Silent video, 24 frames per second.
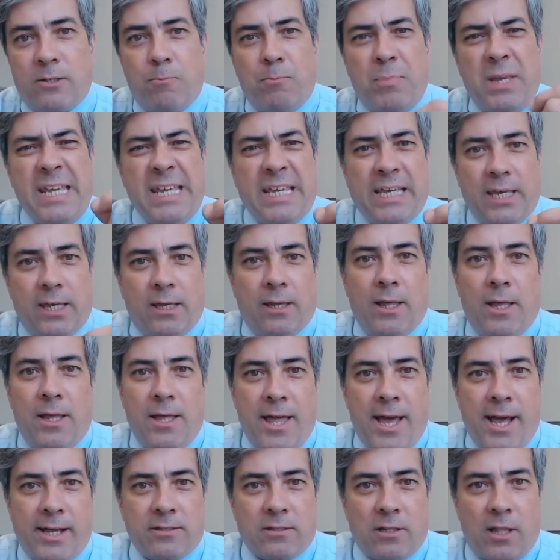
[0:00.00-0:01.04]
It's peaky. It
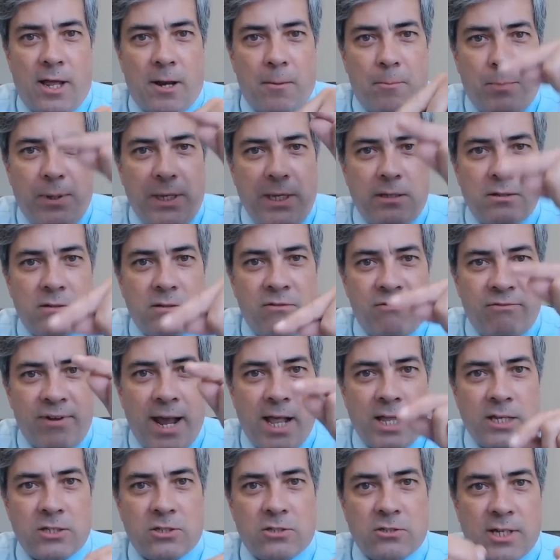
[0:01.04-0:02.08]
has a lot of peaks and
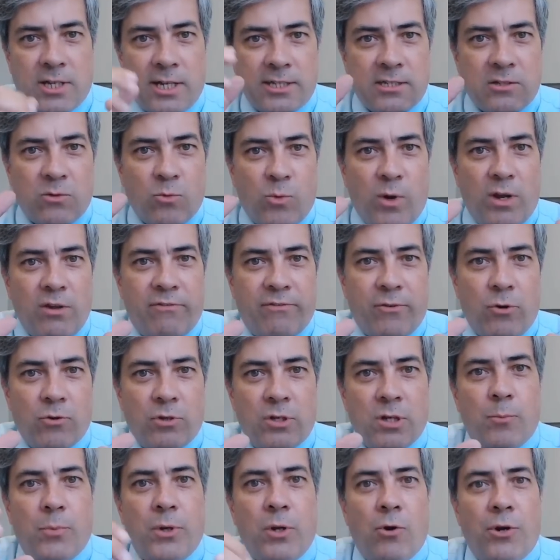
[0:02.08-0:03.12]
valleys because that's the way phone
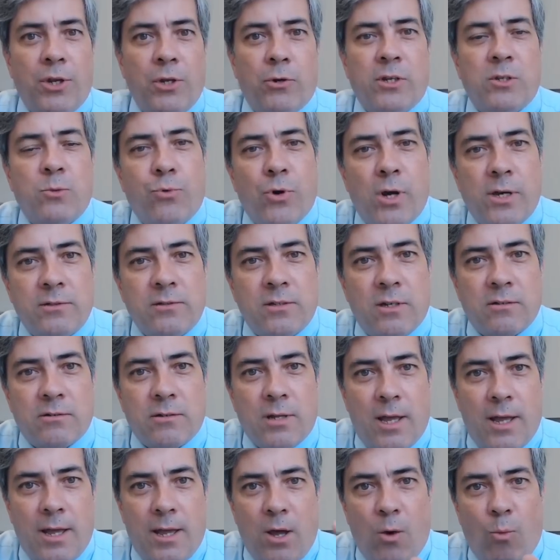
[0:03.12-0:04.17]
company audio gets
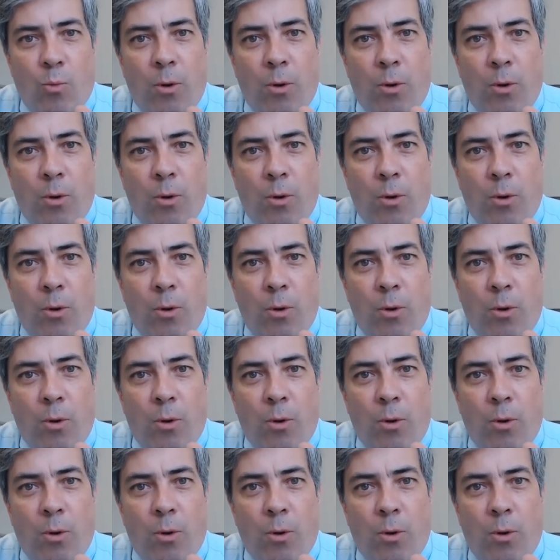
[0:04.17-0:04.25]
processed.